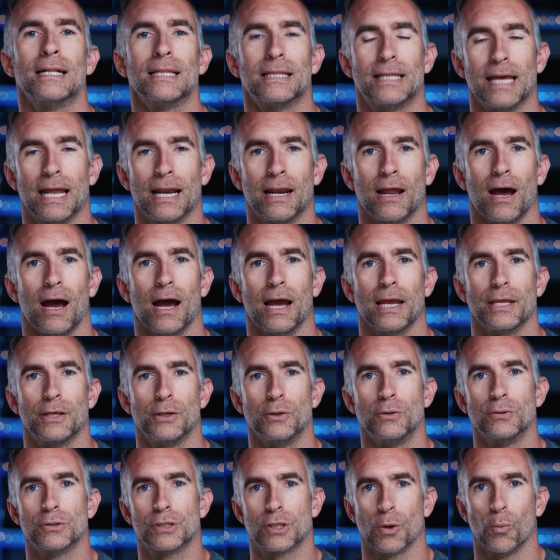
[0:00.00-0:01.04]
Then
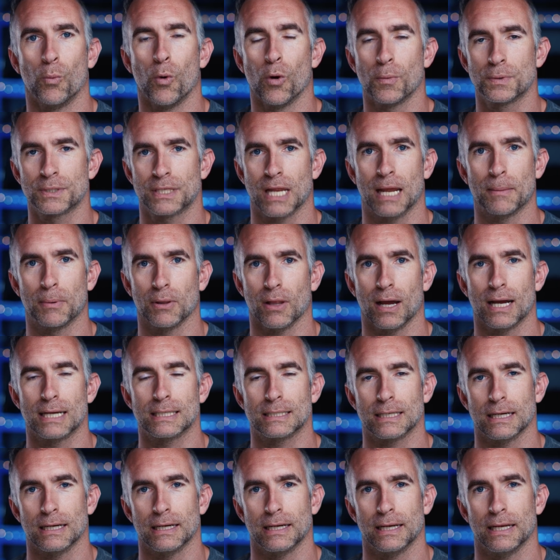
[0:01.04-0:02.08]
I used the warp
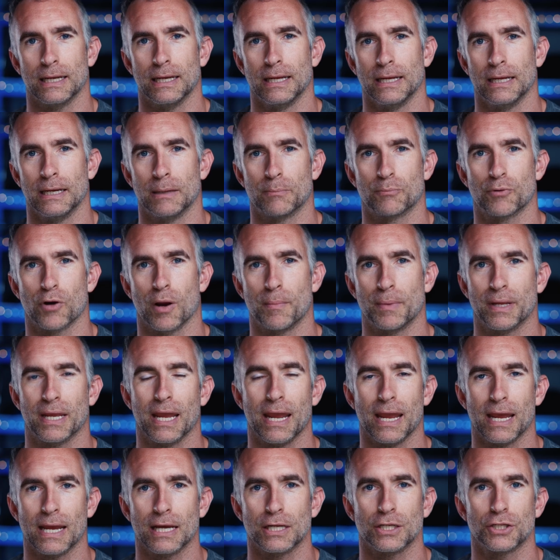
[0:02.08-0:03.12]
stabilizer in
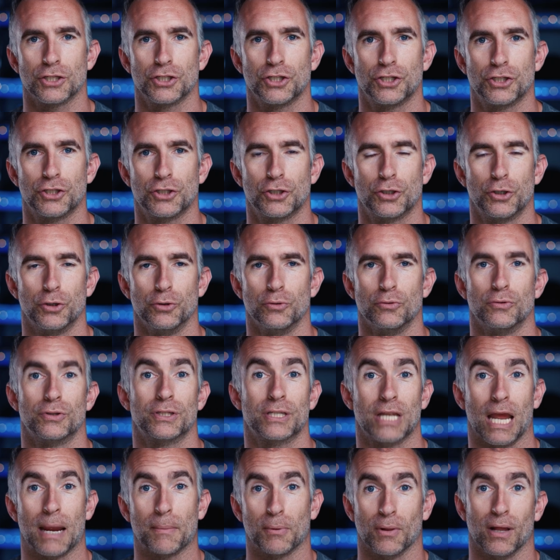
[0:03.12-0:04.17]
Premiere to
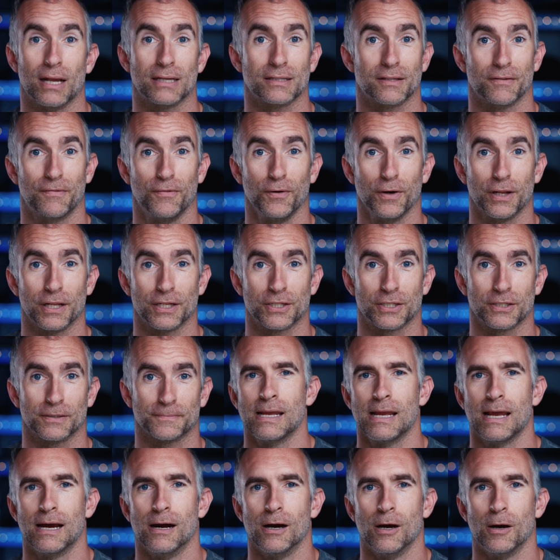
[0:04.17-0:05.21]
stabilize the footage.
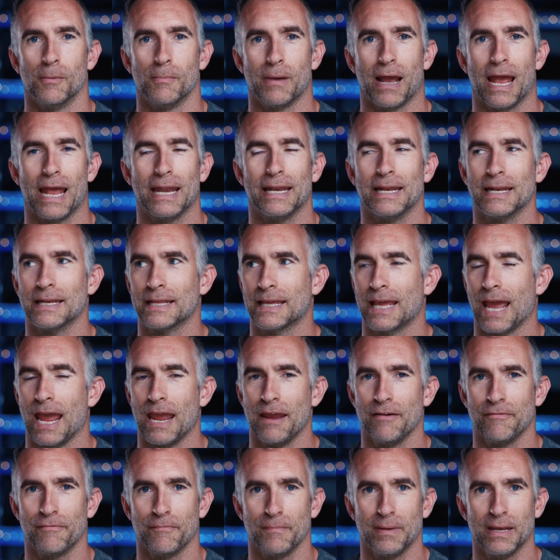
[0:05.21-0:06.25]
Um, and it
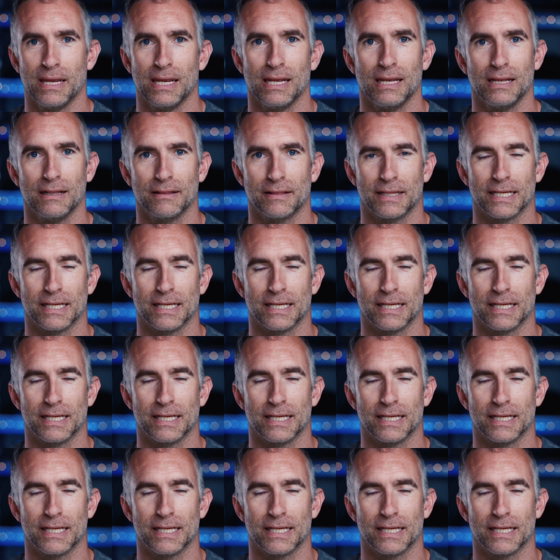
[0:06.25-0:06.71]
gave me